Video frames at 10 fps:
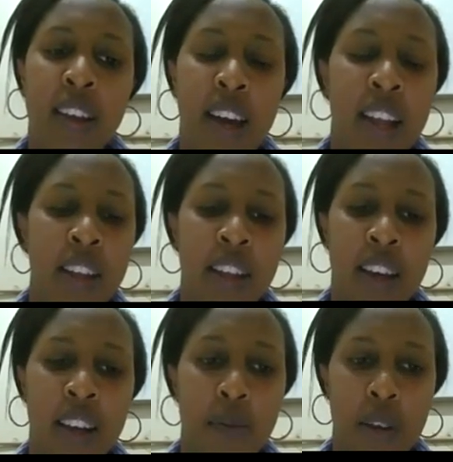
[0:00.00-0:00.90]

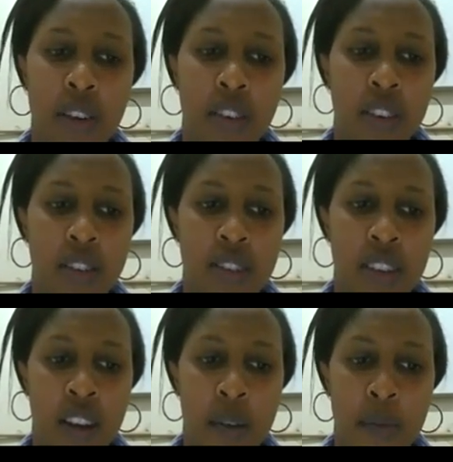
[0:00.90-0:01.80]
early patients
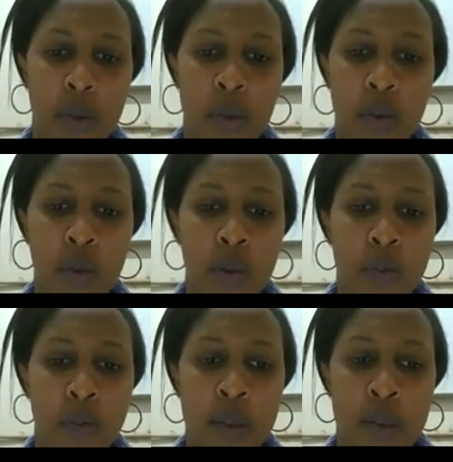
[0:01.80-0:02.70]
who
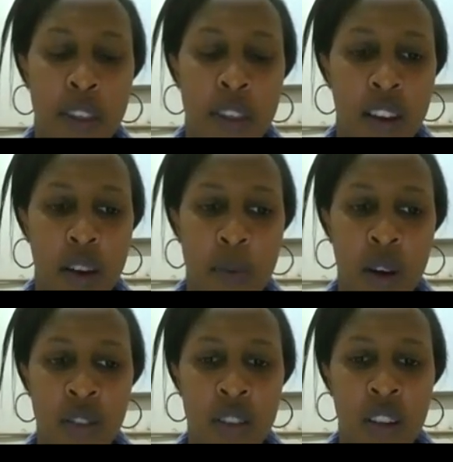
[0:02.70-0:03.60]
made me think
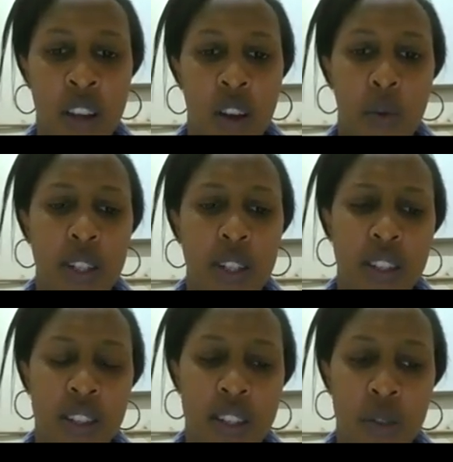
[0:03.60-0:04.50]
about what it
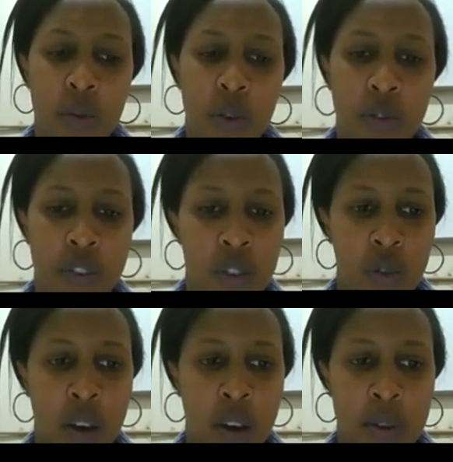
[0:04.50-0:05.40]
is that we offer
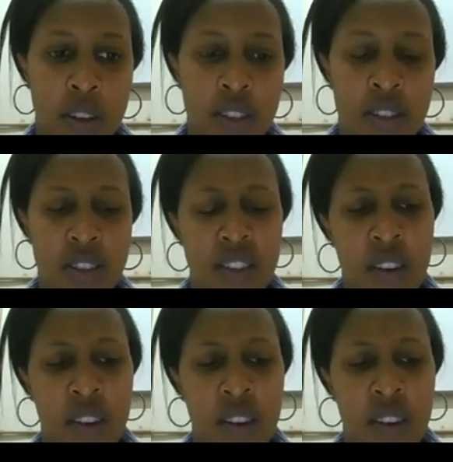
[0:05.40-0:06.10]
to our patients.